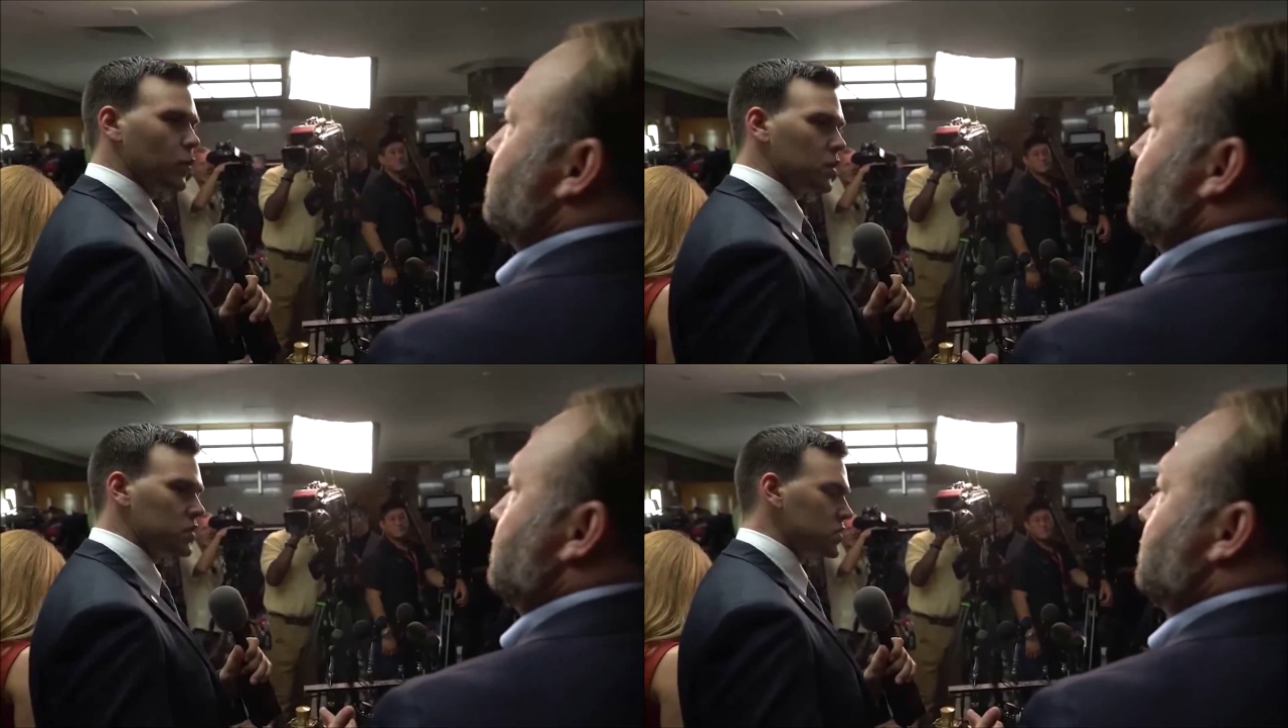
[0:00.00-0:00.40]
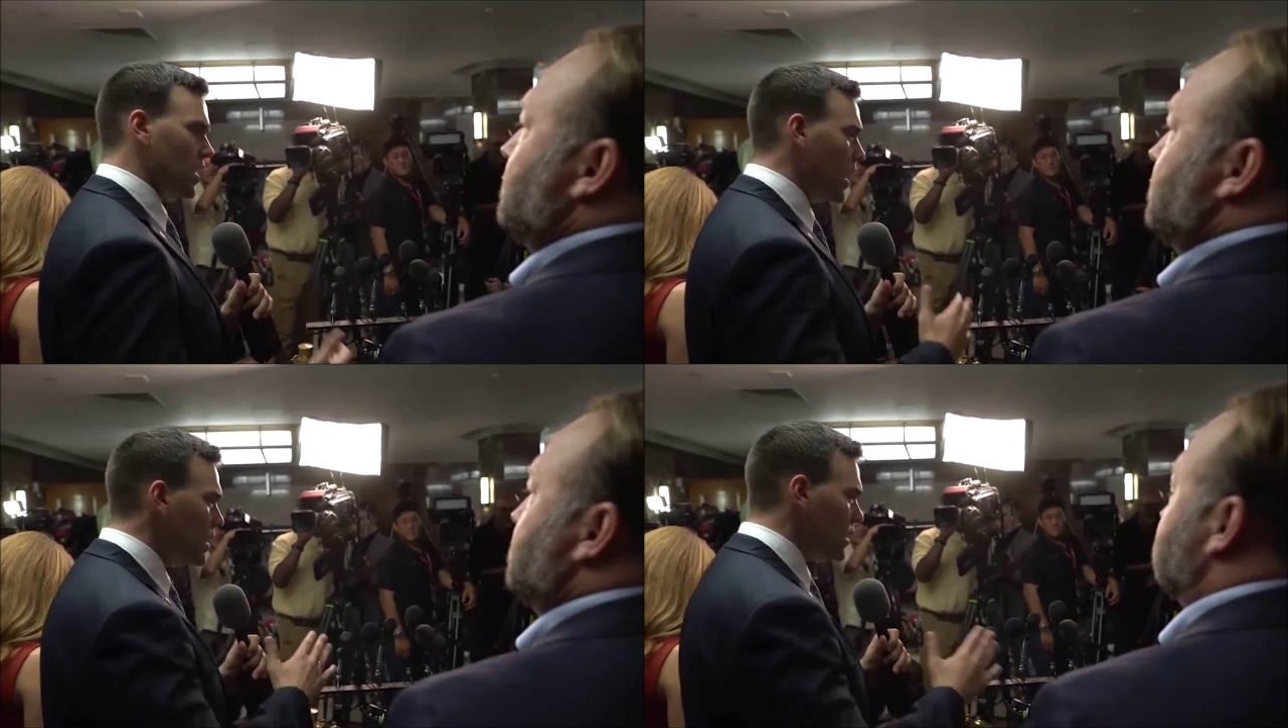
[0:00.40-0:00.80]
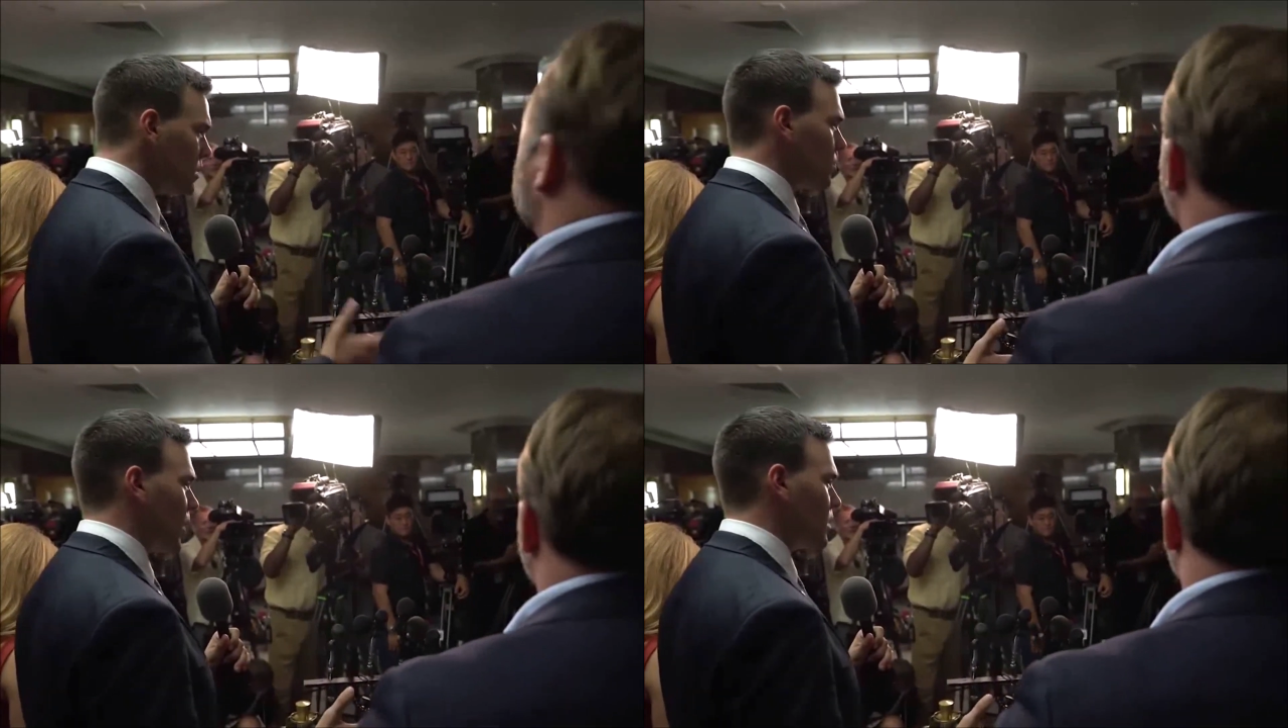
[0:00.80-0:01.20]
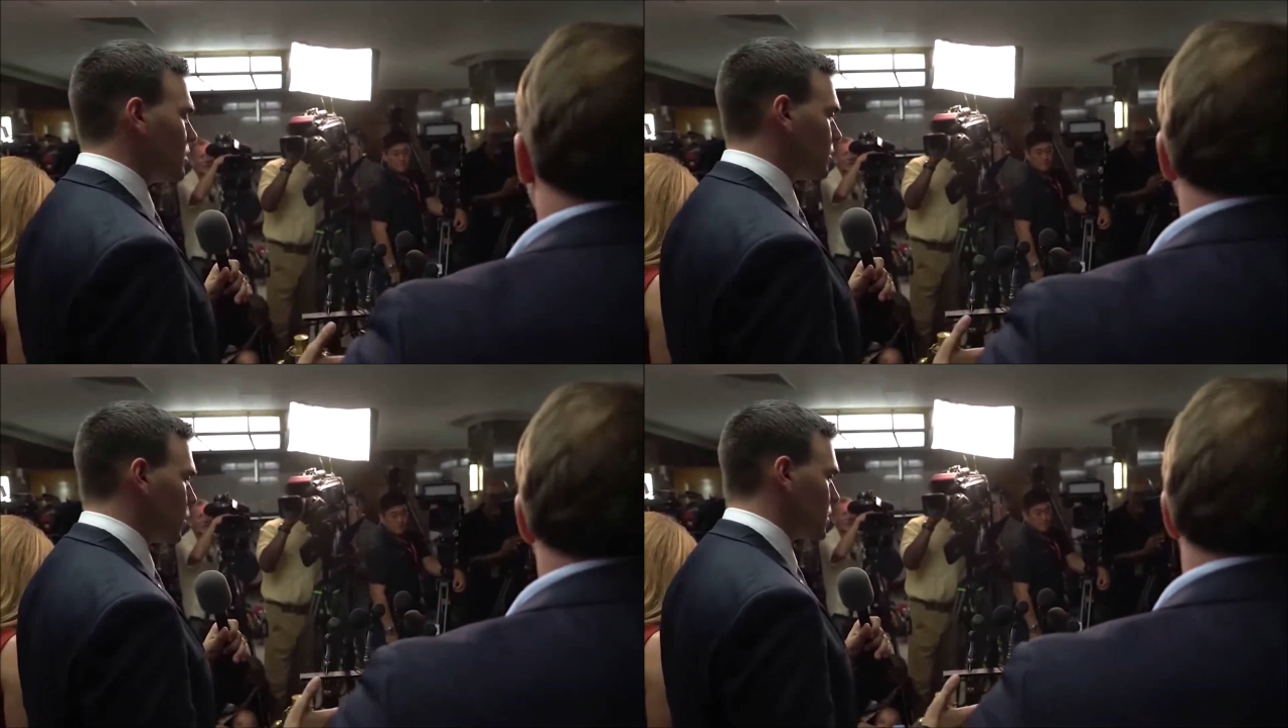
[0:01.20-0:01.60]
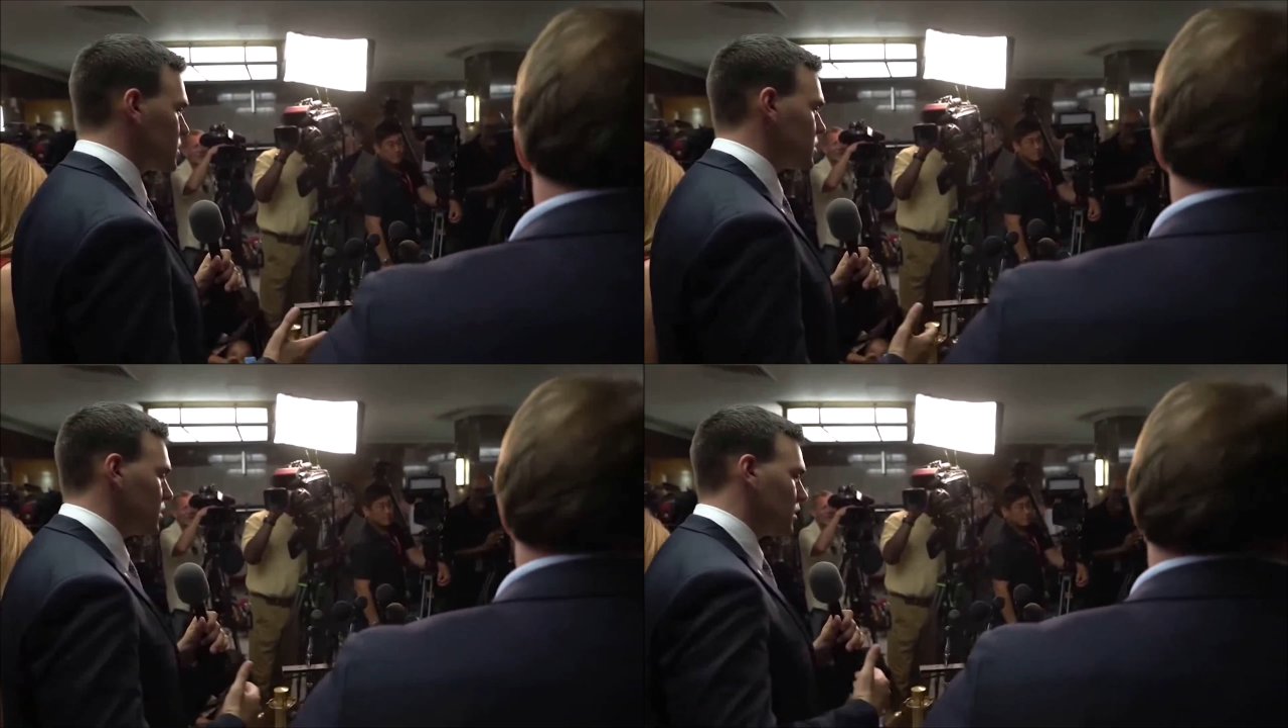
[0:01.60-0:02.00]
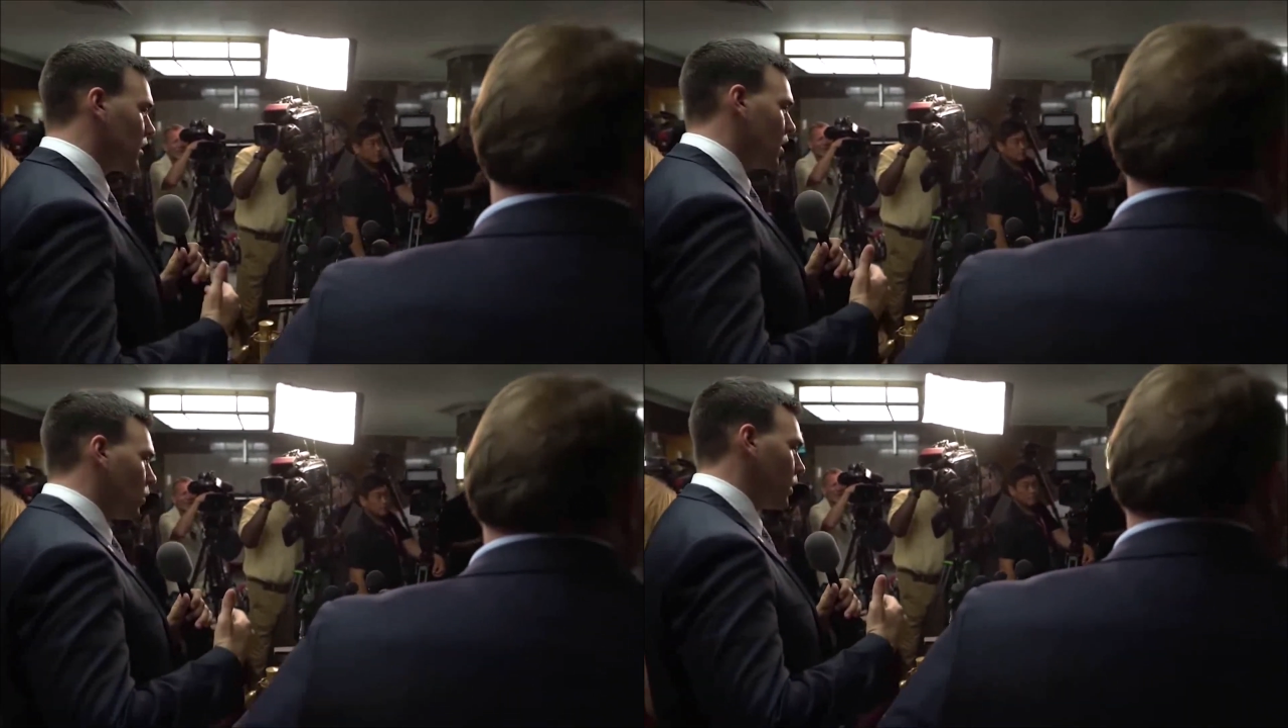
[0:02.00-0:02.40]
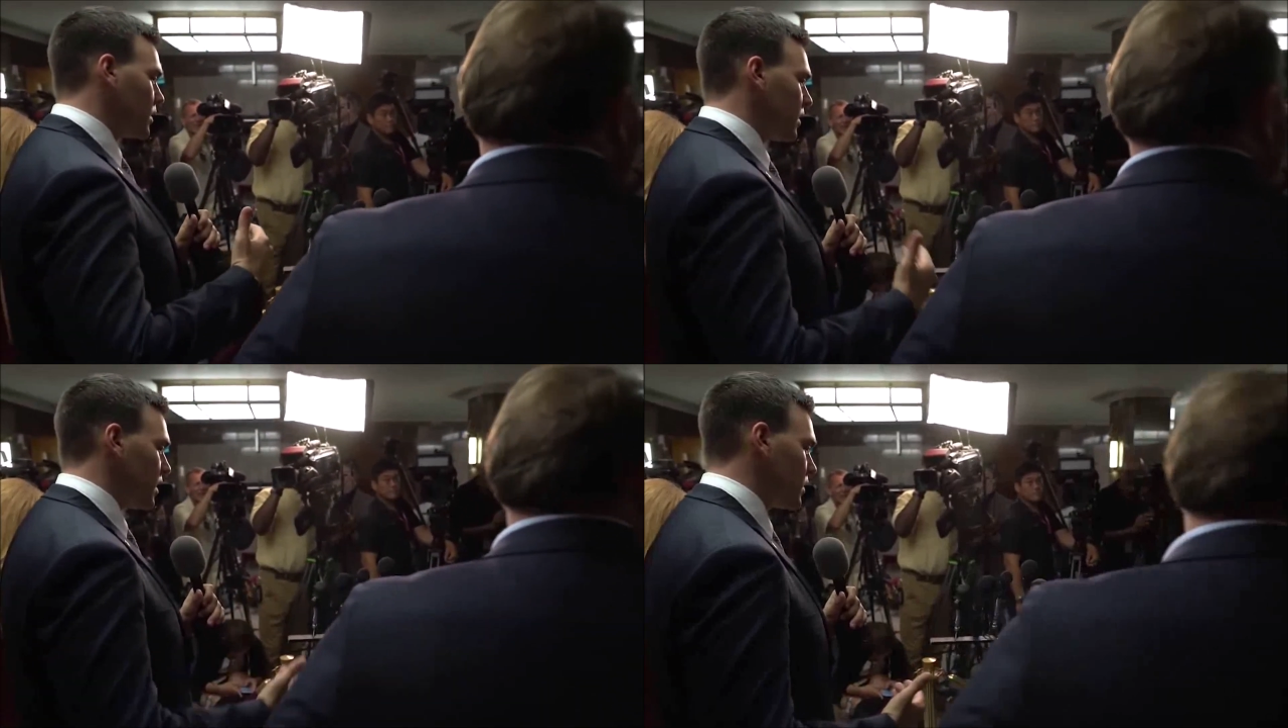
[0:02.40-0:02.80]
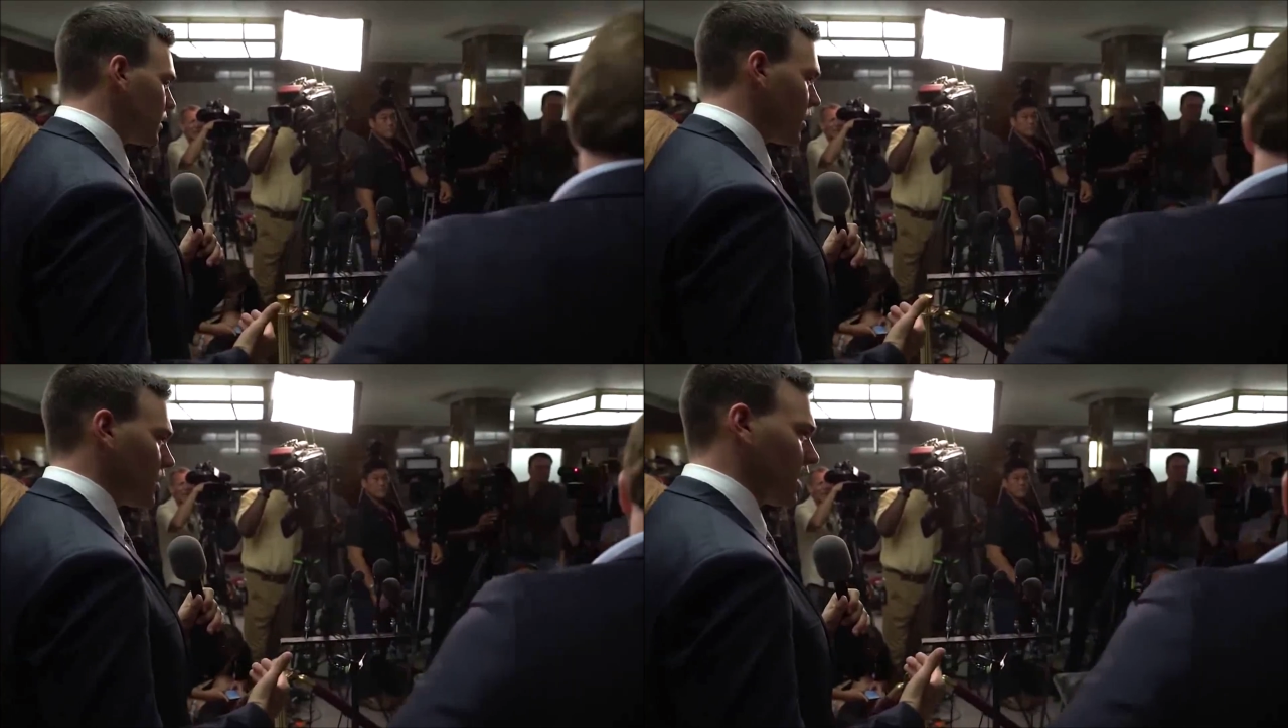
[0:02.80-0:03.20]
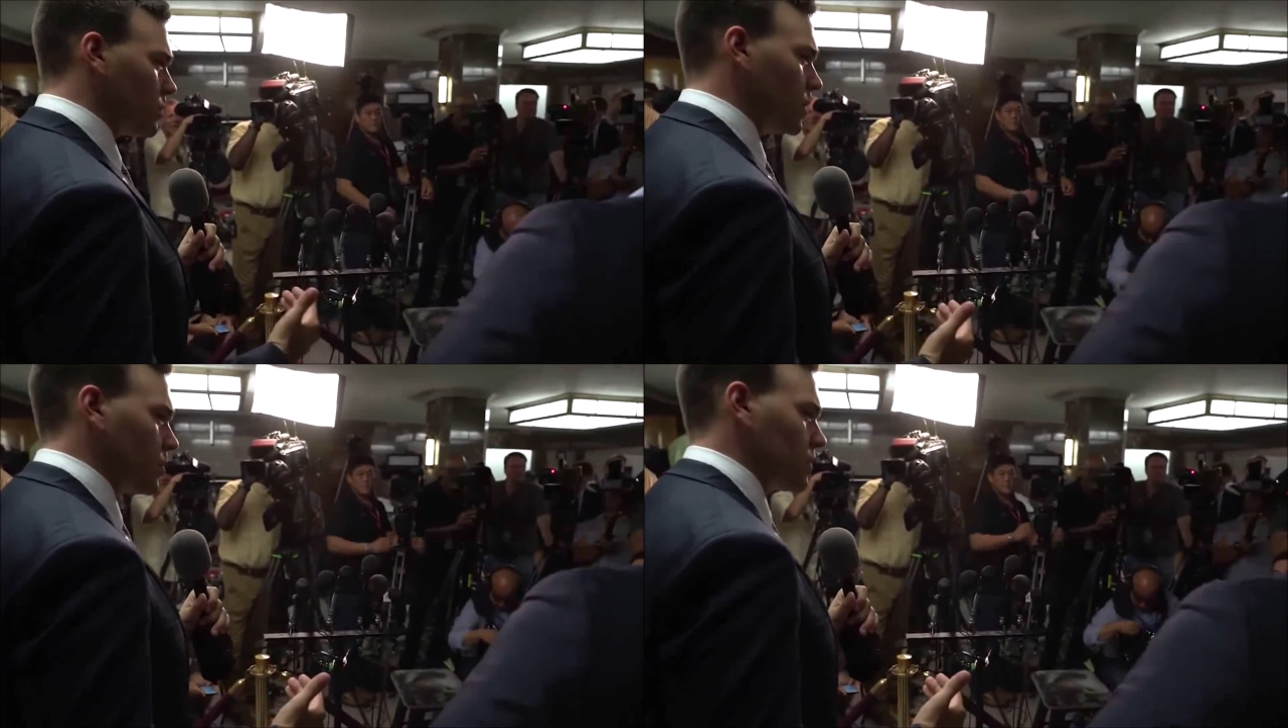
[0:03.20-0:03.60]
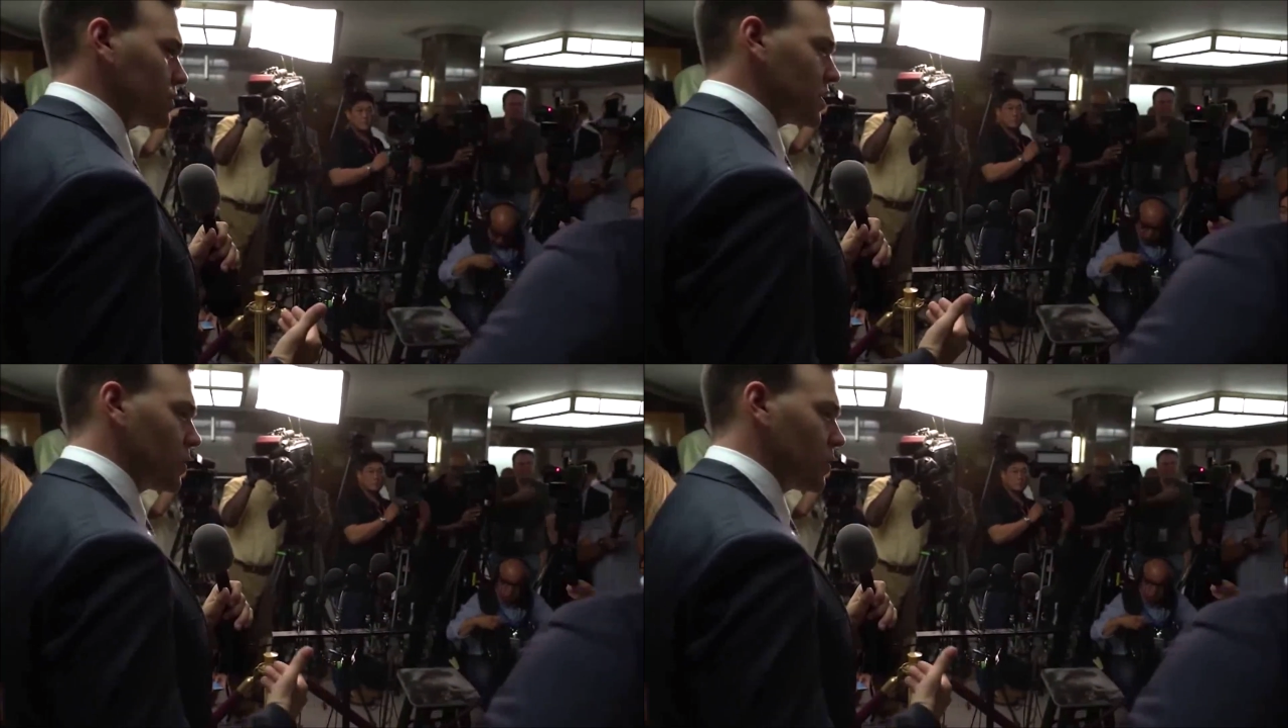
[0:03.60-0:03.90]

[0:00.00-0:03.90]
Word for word: voices and independent voices. You know, one thing that a lot of people have said